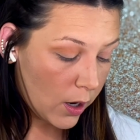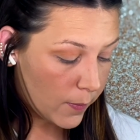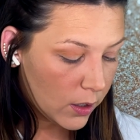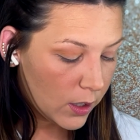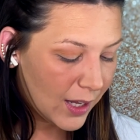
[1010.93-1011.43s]
I'm
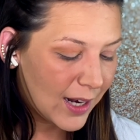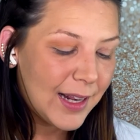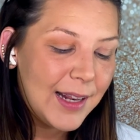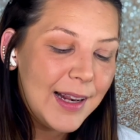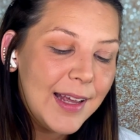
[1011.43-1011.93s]
gonna get a
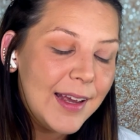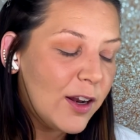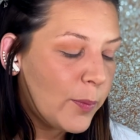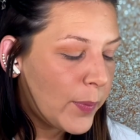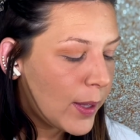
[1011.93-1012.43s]

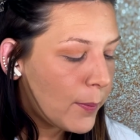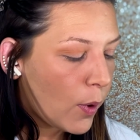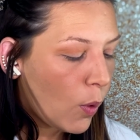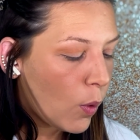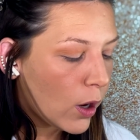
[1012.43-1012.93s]
little bit
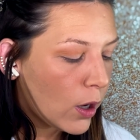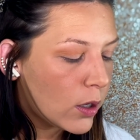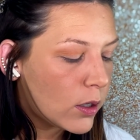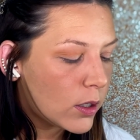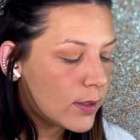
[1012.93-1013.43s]
more
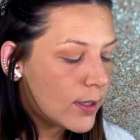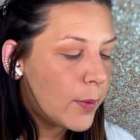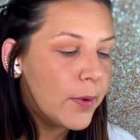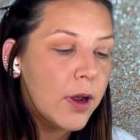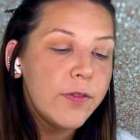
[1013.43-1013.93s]
and
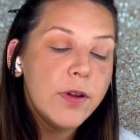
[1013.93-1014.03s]
tap it off,